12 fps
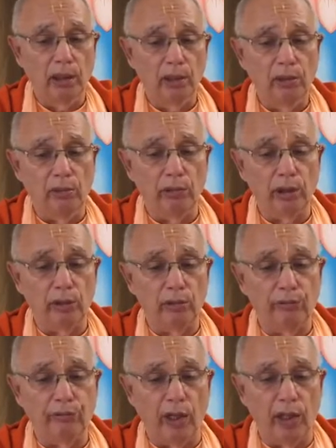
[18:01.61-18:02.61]
no one
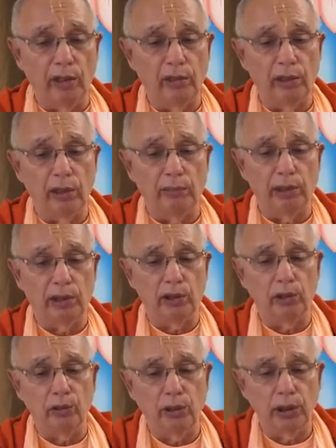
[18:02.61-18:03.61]
could find a limit to